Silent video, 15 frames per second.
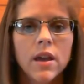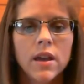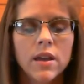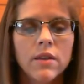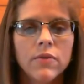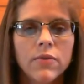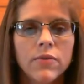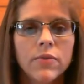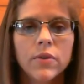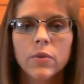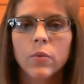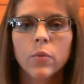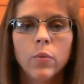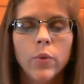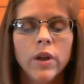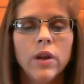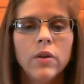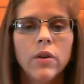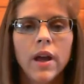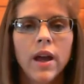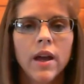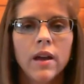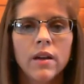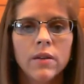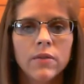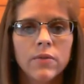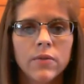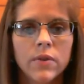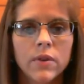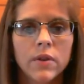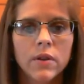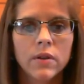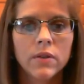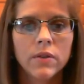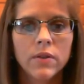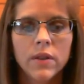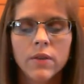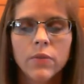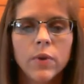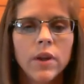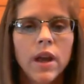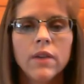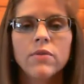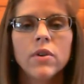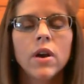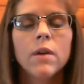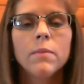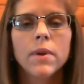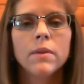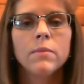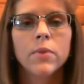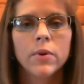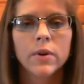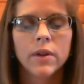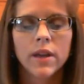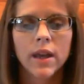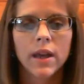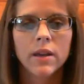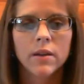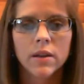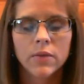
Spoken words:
if we have not been born again,